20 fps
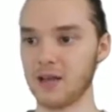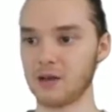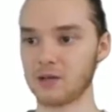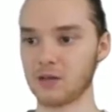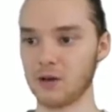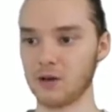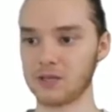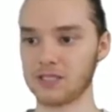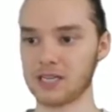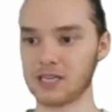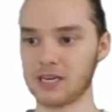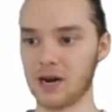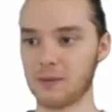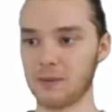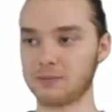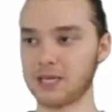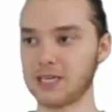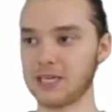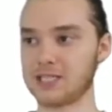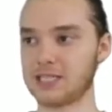you'll notice that it
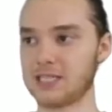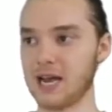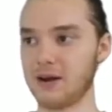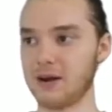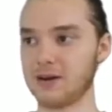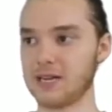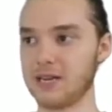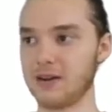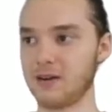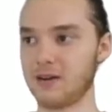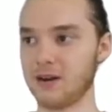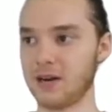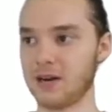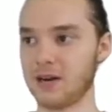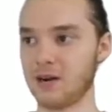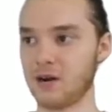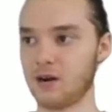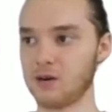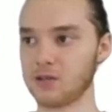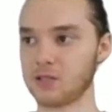updates down here
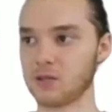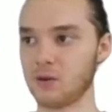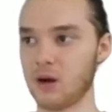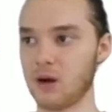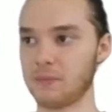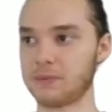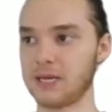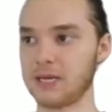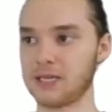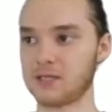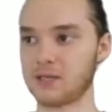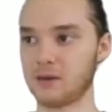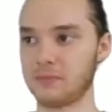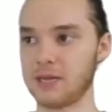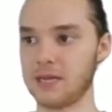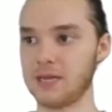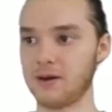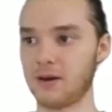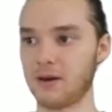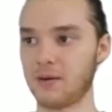and it also updates
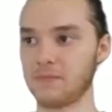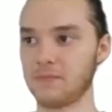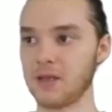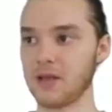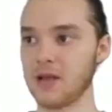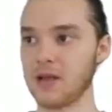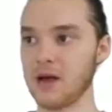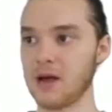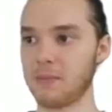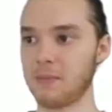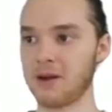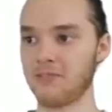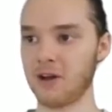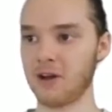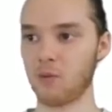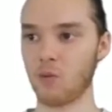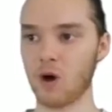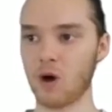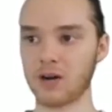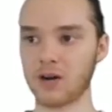up here. But if
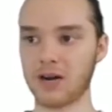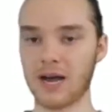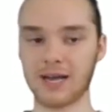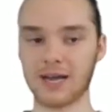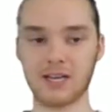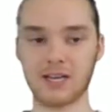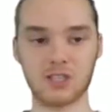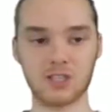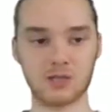I wanted, I